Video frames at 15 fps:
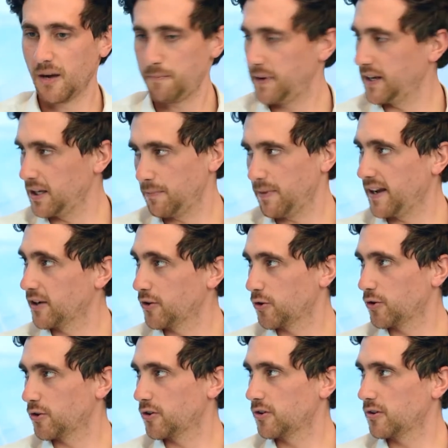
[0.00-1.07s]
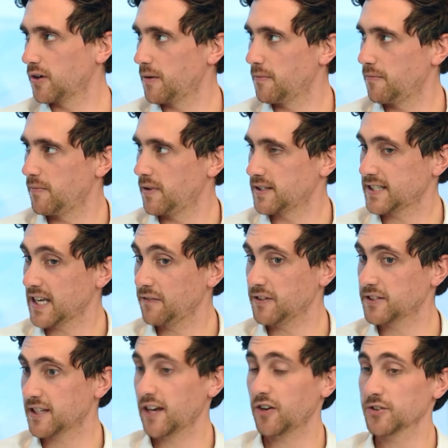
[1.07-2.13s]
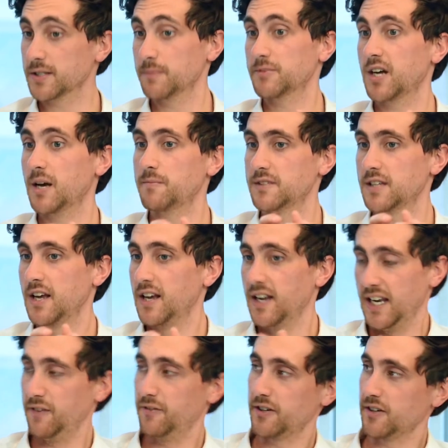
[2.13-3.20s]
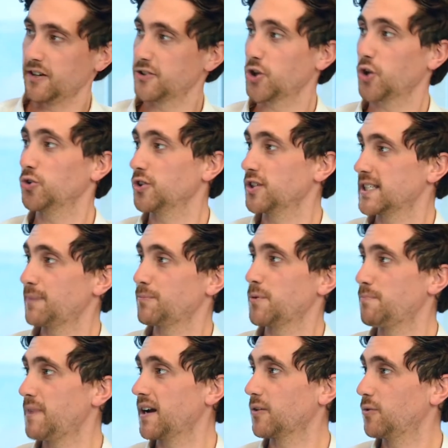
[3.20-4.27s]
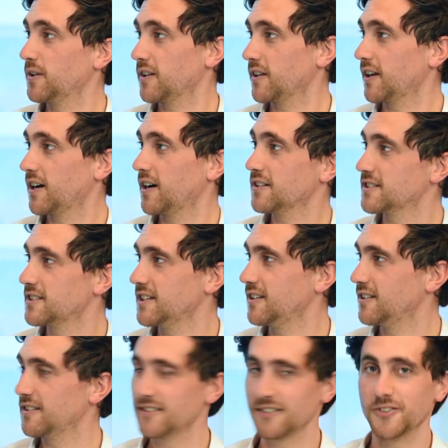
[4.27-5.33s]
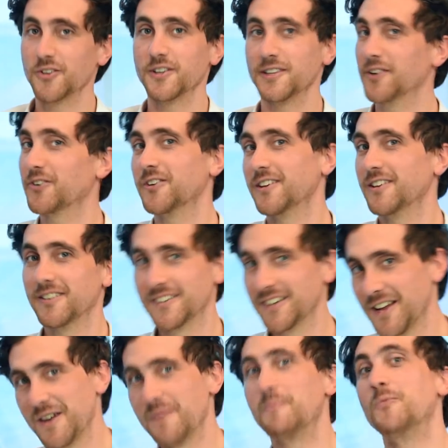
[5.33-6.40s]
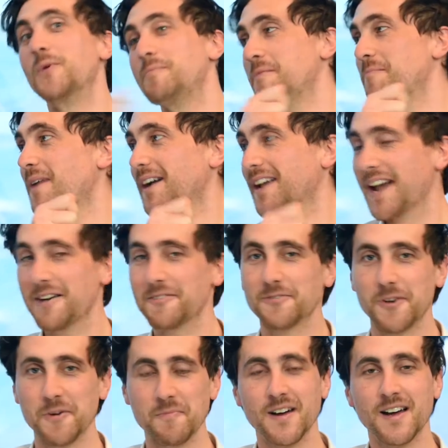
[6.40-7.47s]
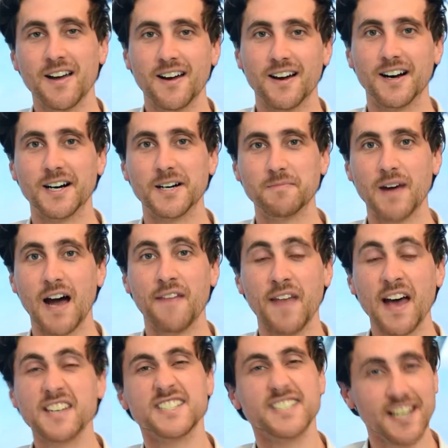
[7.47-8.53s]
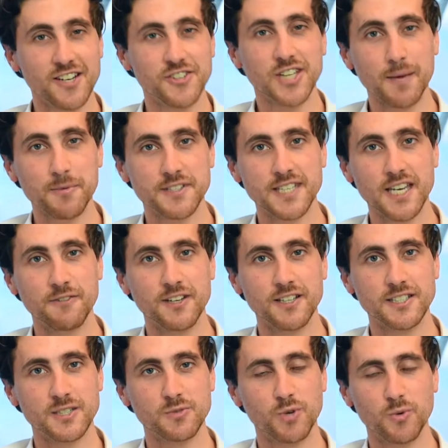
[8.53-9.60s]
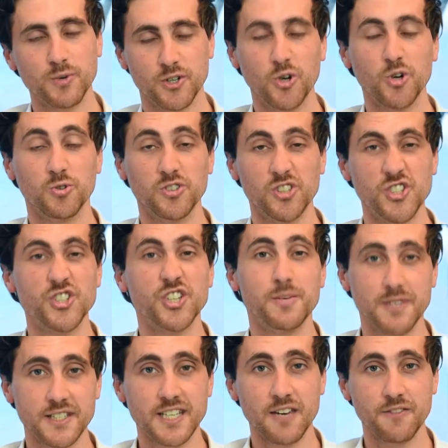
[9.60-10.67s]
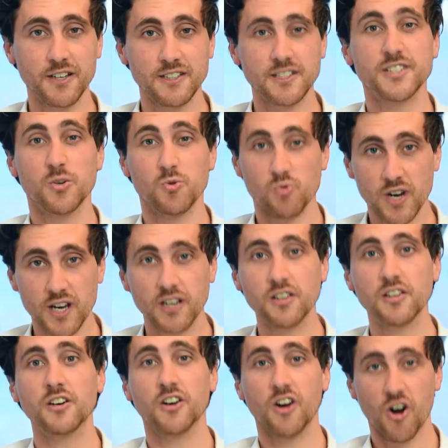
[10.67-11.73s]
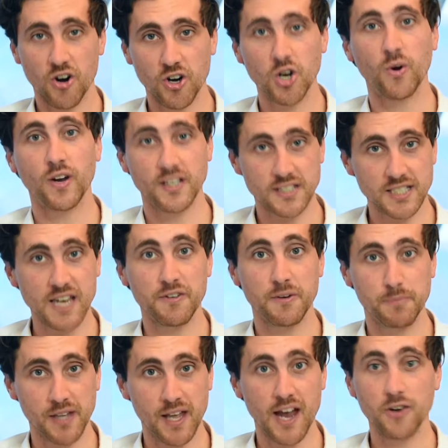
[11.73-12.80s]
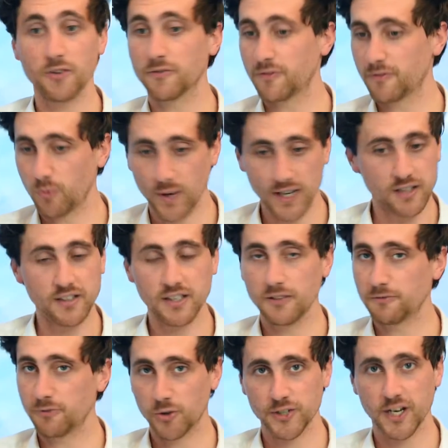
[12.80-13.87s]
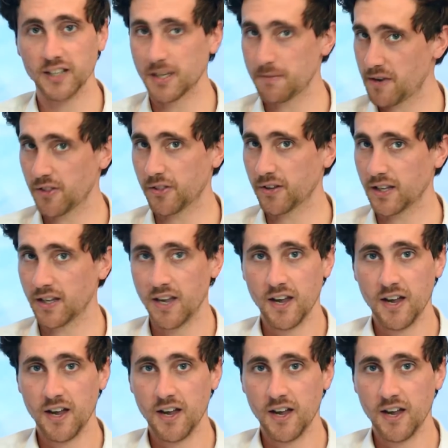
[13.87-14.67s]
piggy bank or a savings account, or sometimes even a totally separate bank, one they can't see that, you know, they're not going to rip it back out from. And that second type of savings is what we call legitimate savings. It's a regular, ongoing saving plan of weekly, fortnightly, monthly.